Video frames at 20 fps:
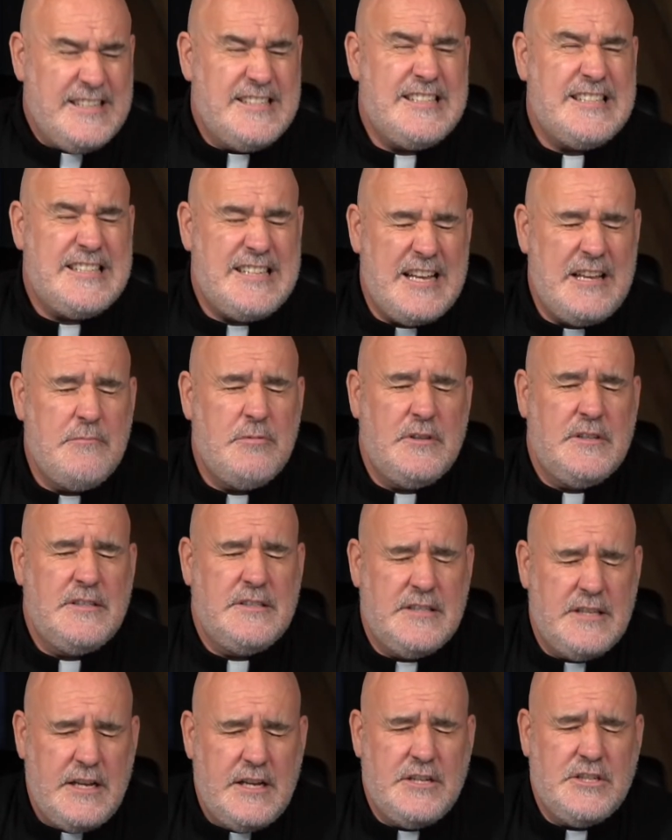
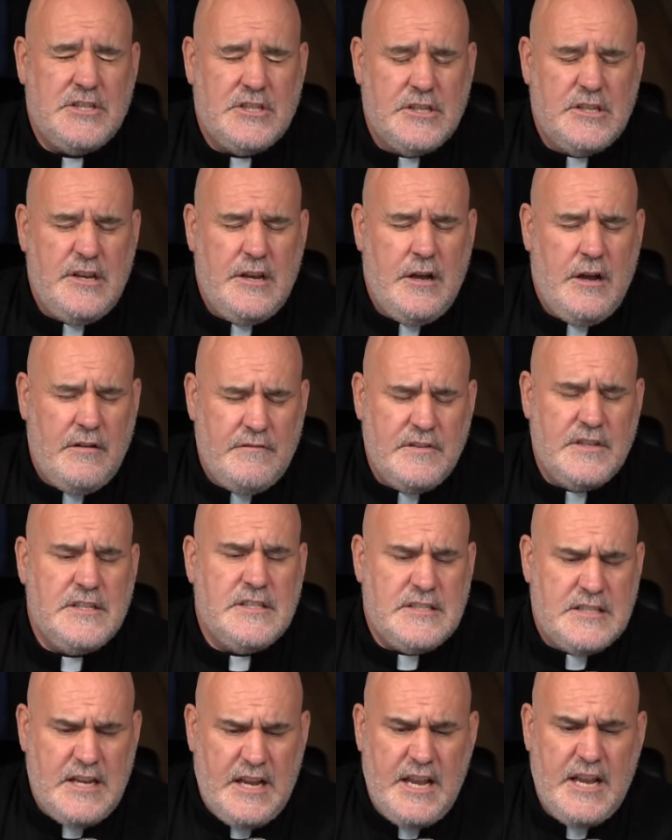stabilization of
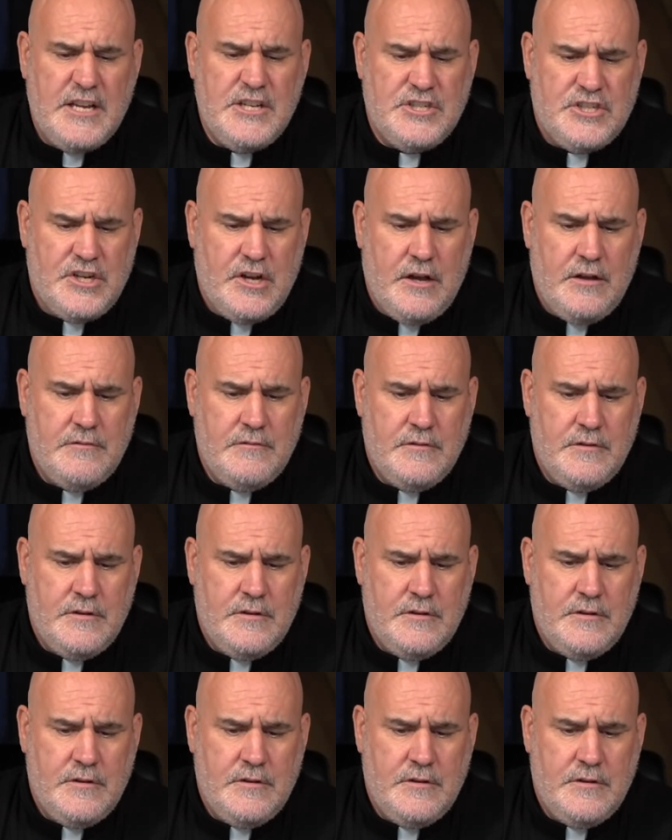East Asia,